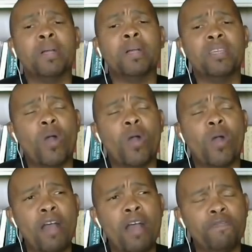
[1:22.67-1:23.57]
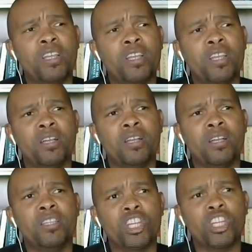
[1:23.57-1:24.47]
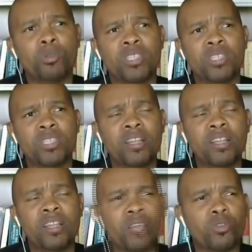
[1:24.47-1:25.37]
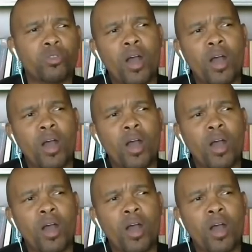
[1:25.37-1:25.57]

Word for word: But after the judgment was handed down,